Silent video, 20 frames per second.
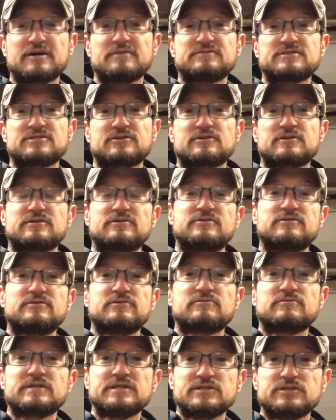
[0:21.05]
I've started to
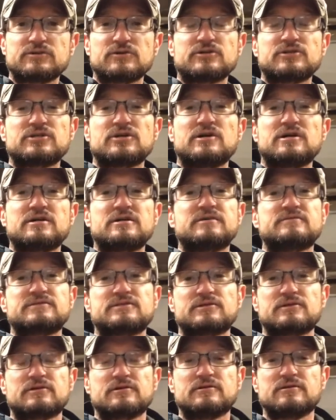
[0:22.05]
do research on it. I've
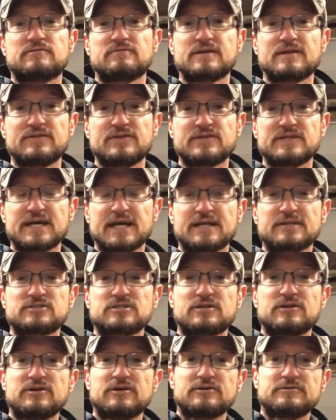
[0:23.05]
started to read the
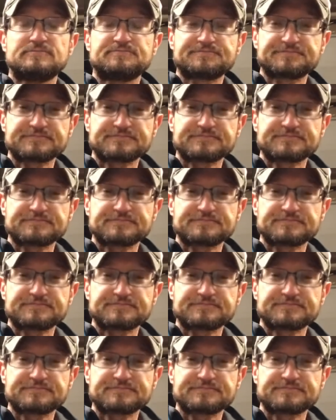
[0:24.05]
tax code.